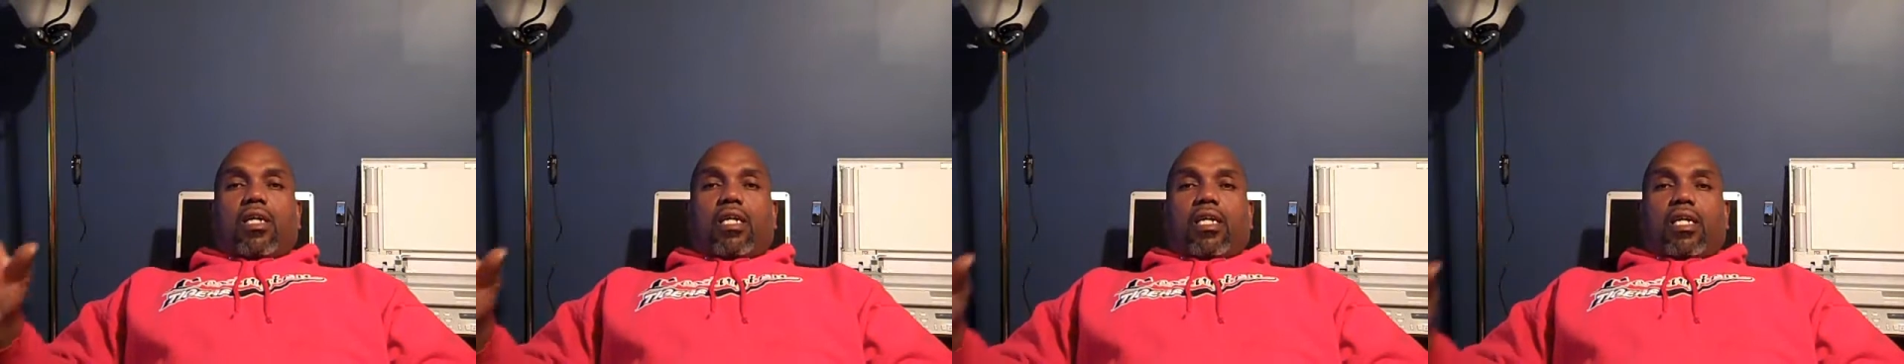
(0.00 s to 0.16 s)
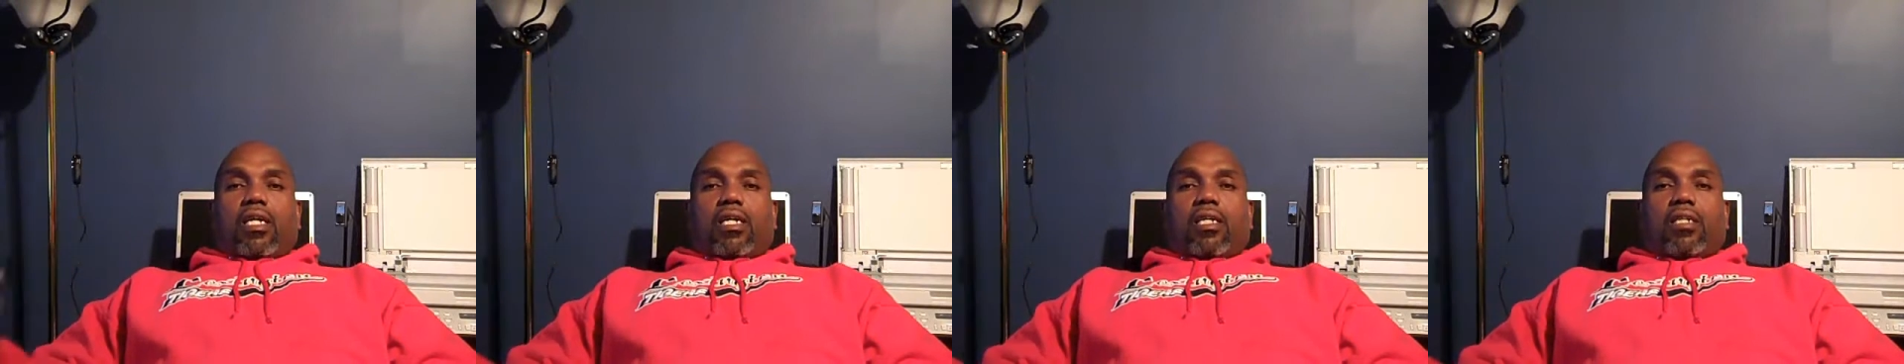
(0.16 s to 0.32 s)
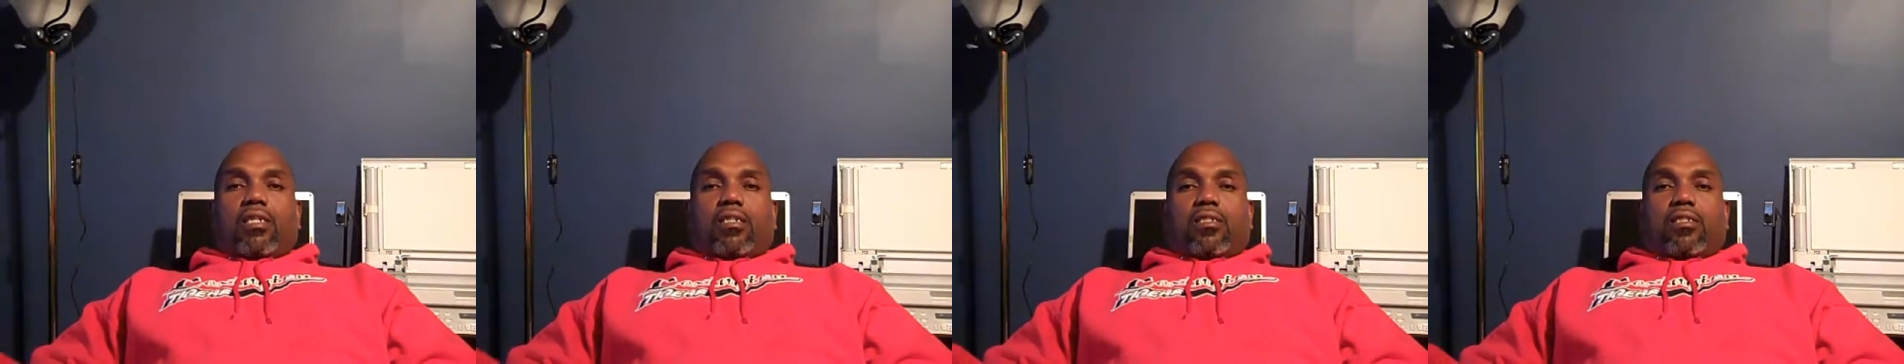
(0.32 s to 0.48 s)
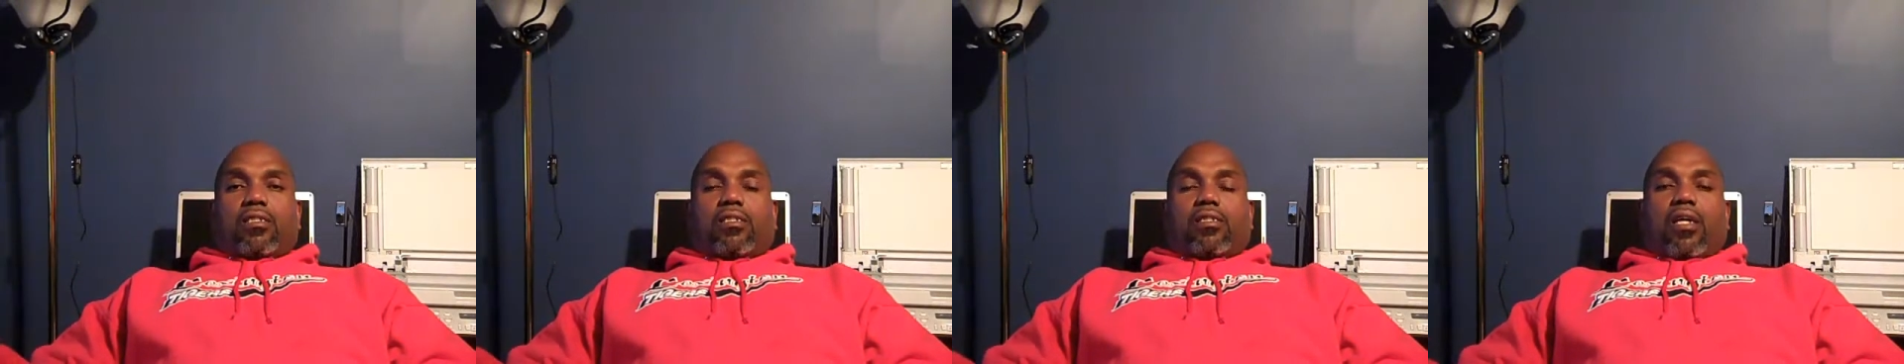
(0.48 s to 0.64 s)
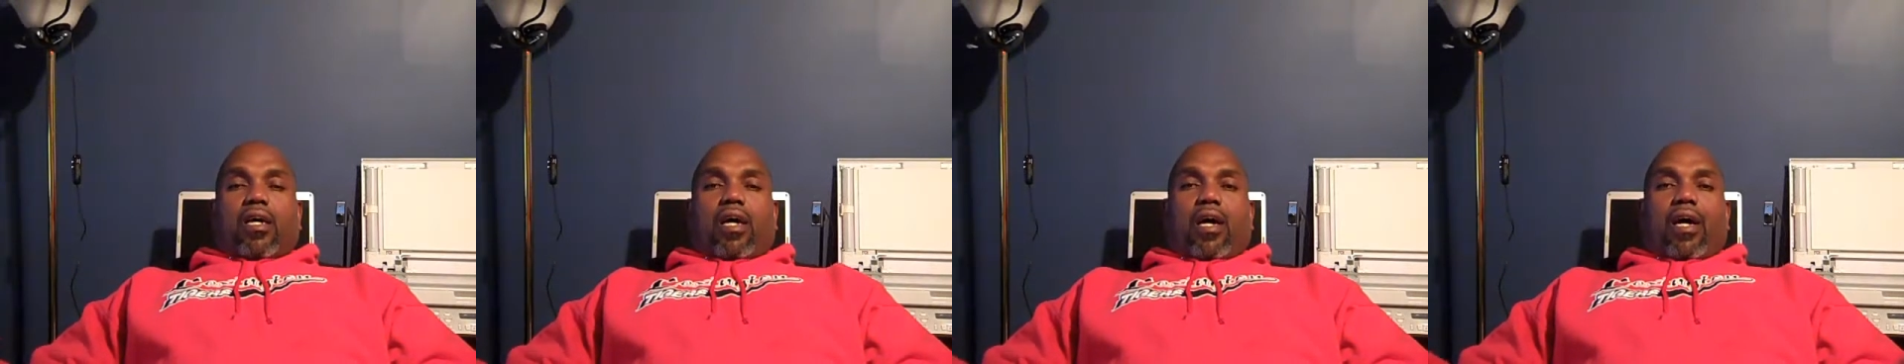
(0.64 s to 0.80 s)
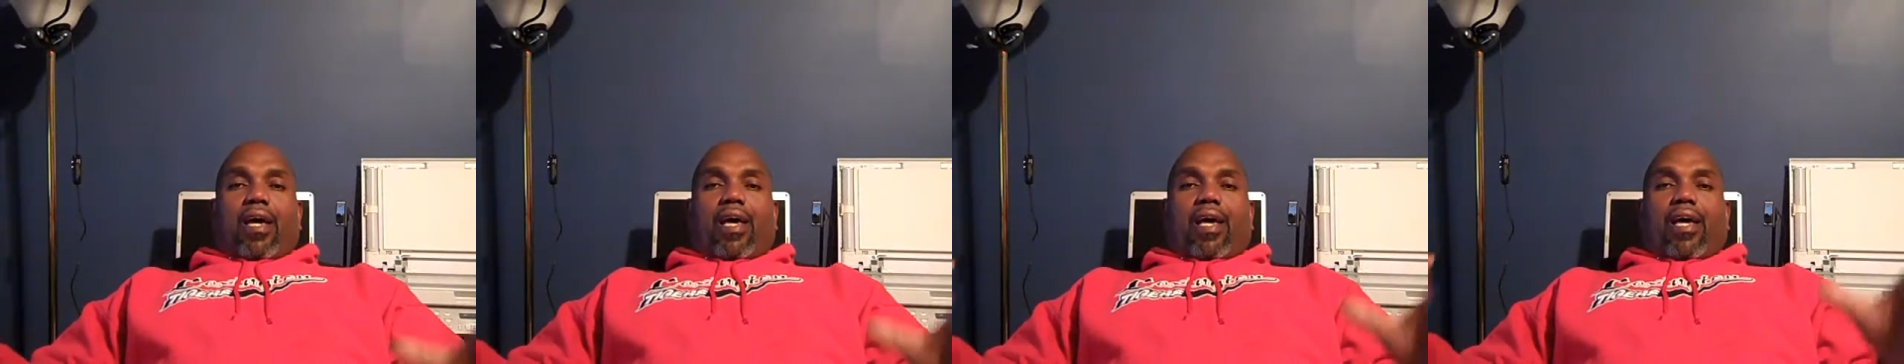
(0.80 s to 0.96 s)
is
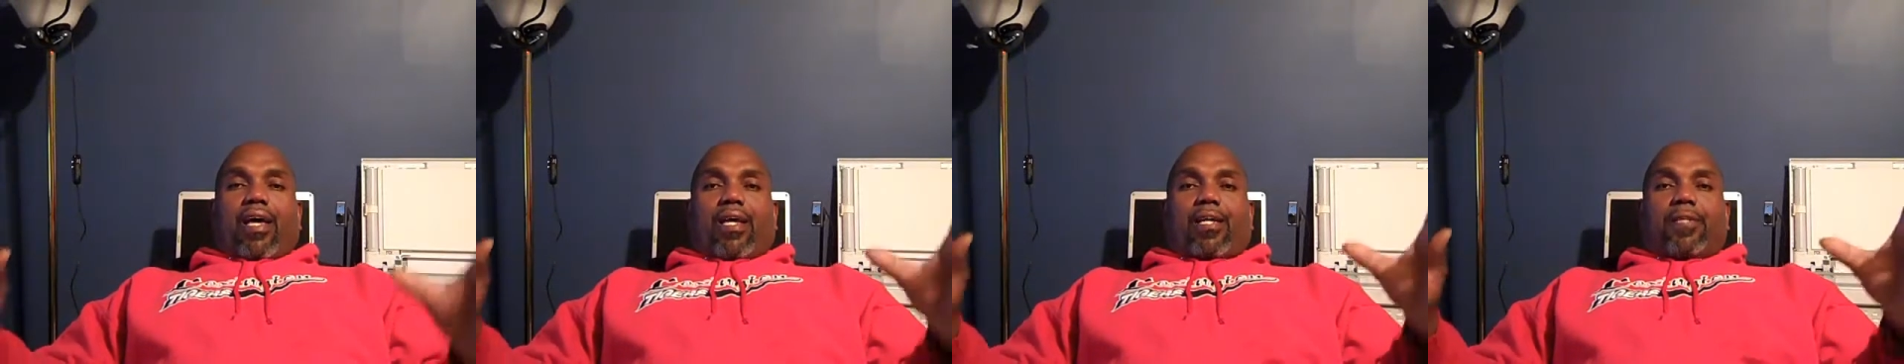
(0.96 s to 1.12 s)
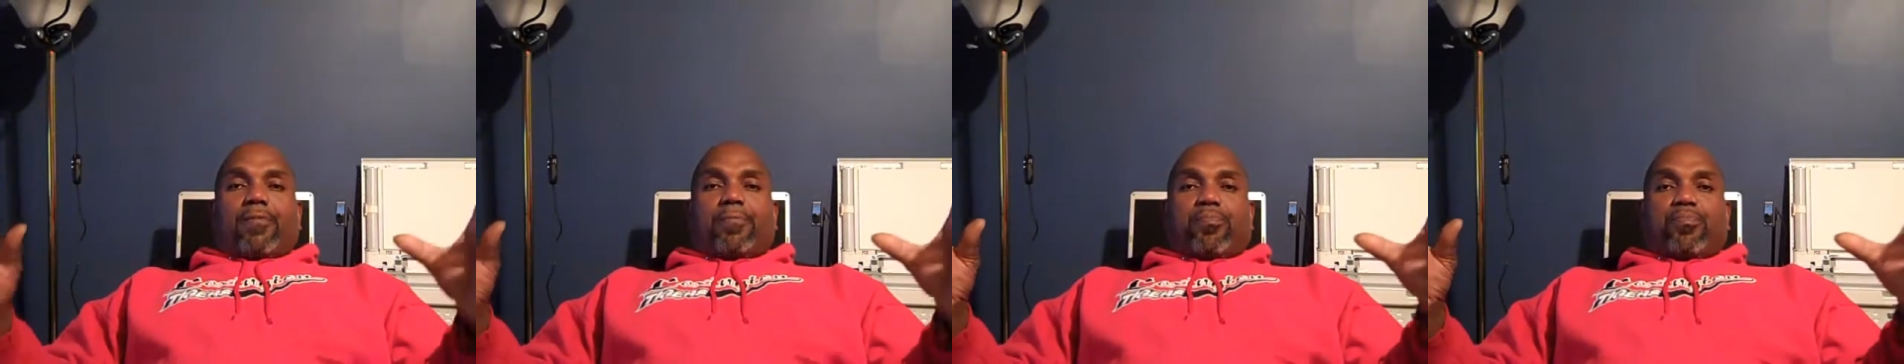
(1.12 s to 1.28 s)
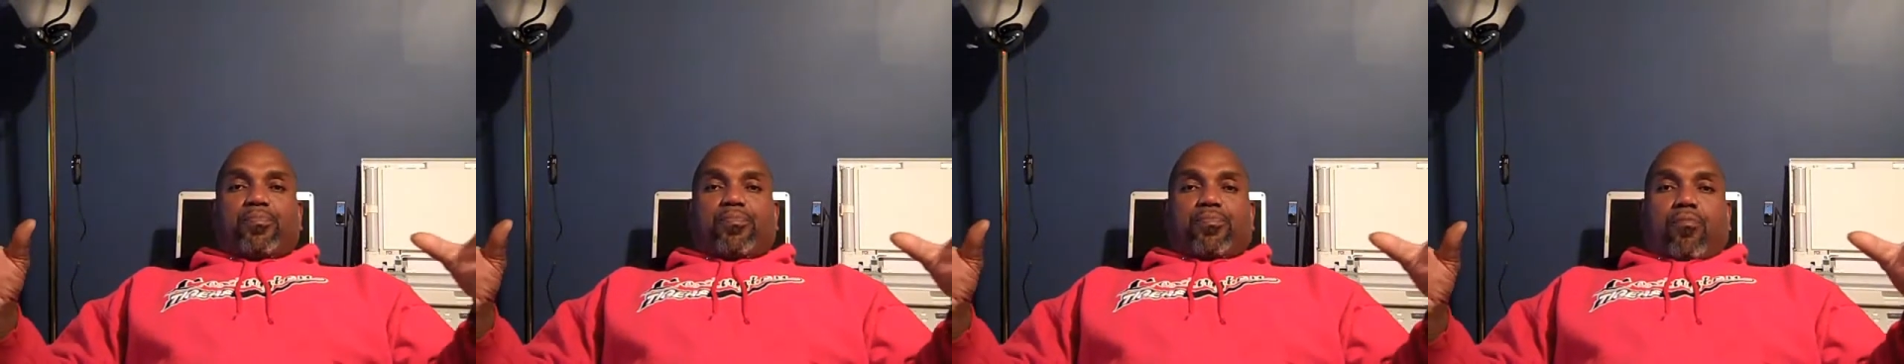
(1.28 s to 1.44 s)
a